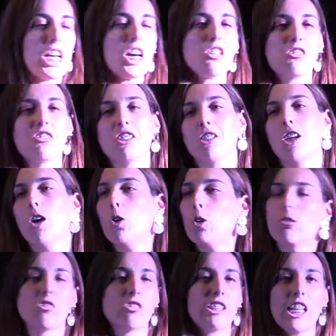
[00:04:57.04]
they are
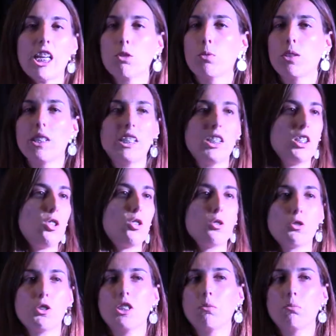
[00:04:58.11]
all tech-related,
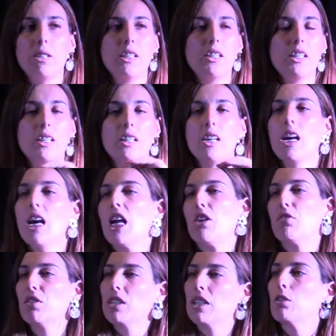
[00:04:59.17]
social media,
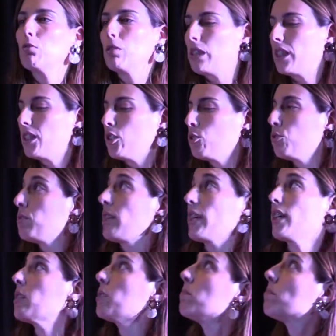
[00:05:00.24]
everything related to
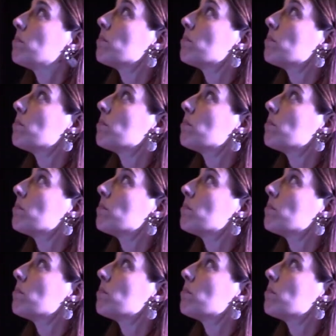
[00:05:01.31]
tech.